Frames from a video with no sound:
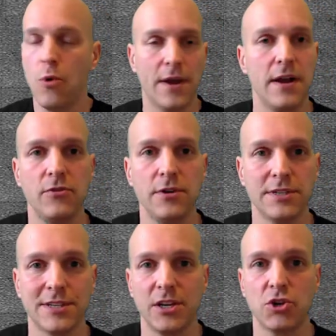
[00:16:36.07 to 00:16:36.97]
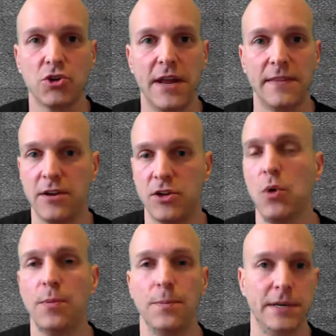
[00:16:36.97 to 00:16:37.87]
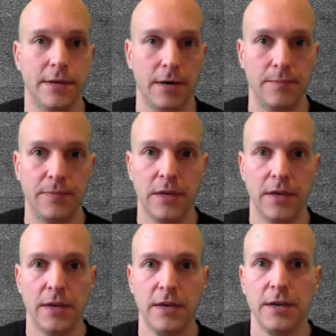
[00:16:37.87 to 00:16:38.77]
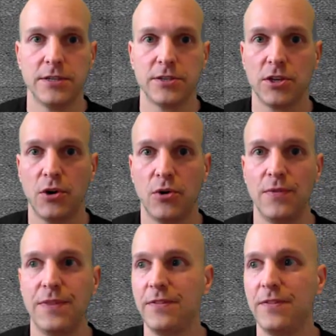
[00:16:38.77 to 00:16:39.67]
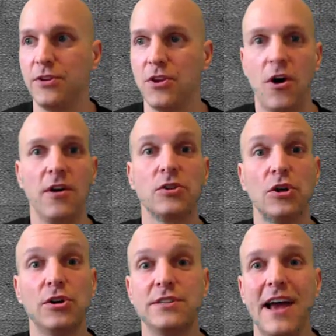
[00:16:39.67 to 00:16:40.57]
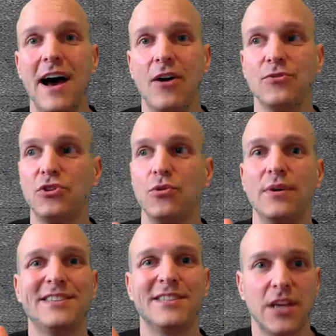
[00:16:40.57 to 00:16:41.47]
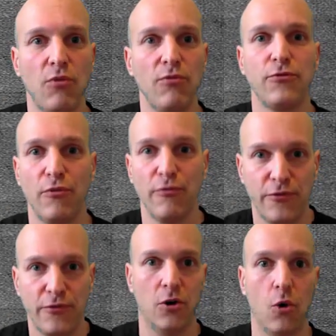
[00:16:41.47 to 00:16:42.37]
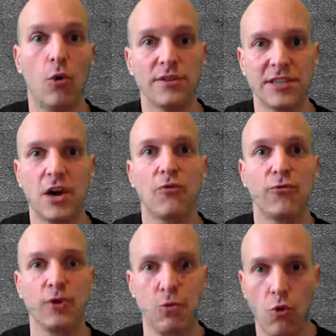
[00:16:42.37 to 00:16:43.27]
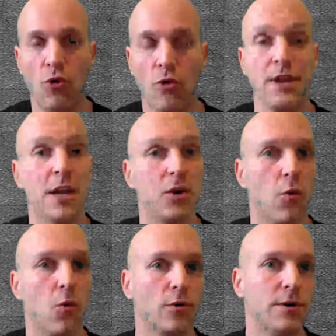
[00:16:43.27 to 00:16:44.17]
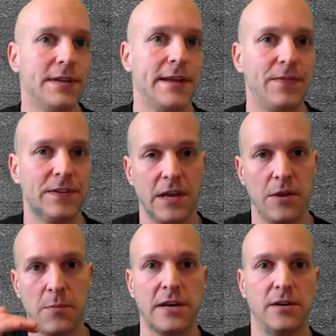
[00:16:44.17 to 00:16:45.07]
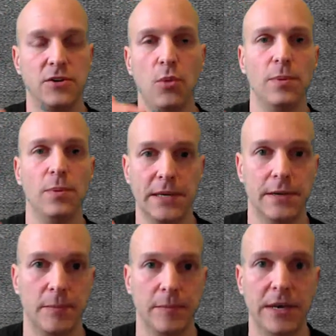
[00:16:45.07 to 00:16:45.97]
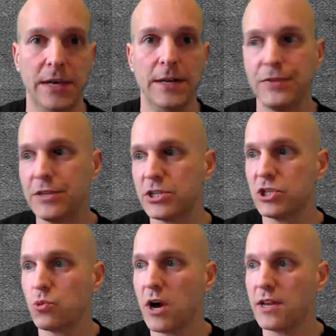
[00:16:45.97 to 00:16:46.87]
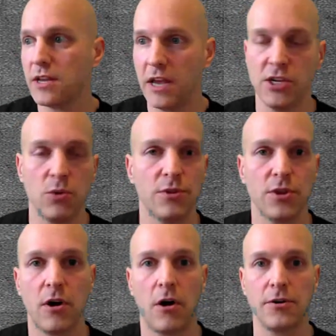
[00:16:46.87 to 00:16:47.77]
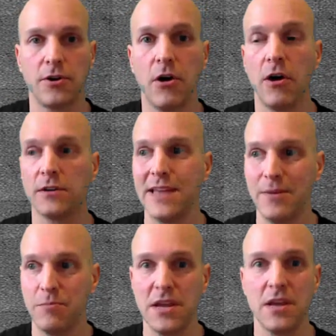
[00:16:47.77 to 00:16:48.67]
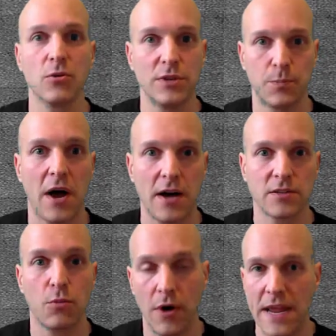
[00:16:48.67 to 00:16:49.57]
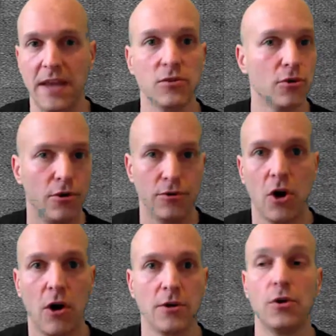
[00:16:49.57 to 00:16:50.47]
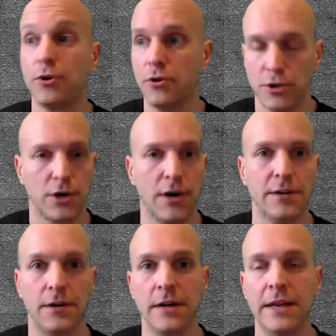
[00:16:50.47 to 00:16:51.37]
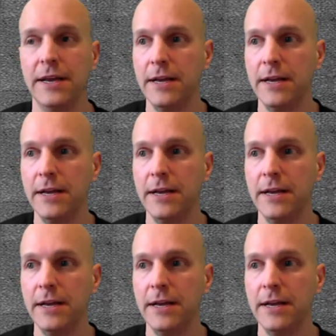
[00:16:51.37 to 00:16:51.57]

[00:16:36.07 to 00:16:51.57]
whatever is going to create that dopamine dump. So then the dog learns how to self-fulfill or self-reward in order to get the same amount of dopamine dump. This is why engaging with our dogs and being a responsible handler or dog owner or trainer